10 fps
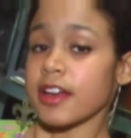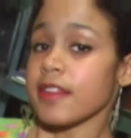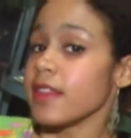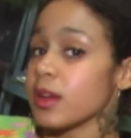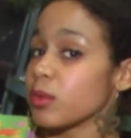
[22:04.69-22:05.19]

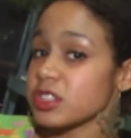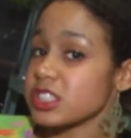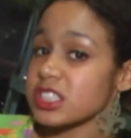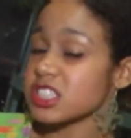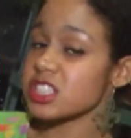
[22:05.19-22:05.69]
And then we'll
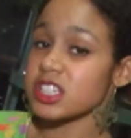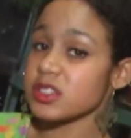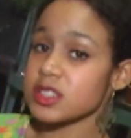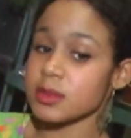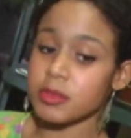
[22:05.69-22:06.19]
just continue
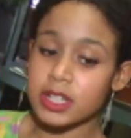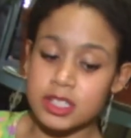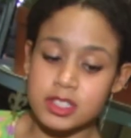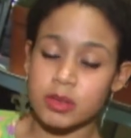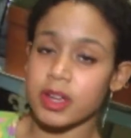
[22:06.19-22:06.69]
simmering
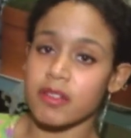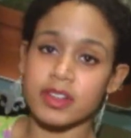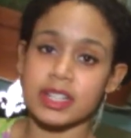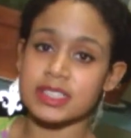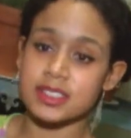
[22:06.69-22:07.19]
until we have a
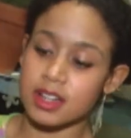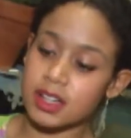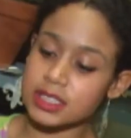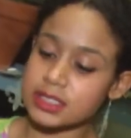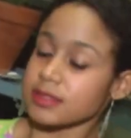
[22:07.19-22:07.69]
nice
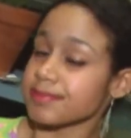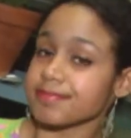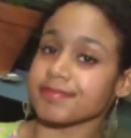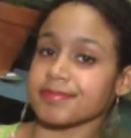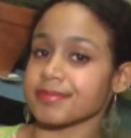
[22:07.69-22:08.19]
sauce, and
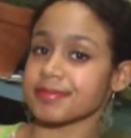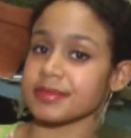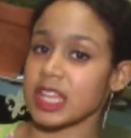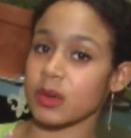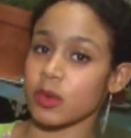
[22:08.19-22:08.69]

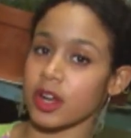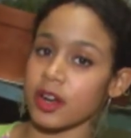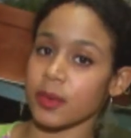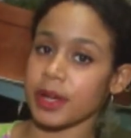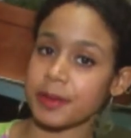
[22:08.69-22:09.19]
we're on
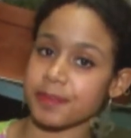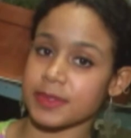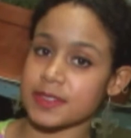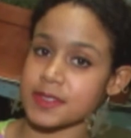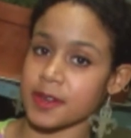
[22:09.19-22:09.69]
our way.
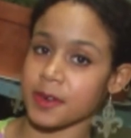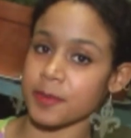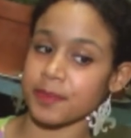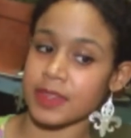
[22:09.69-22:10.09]
So,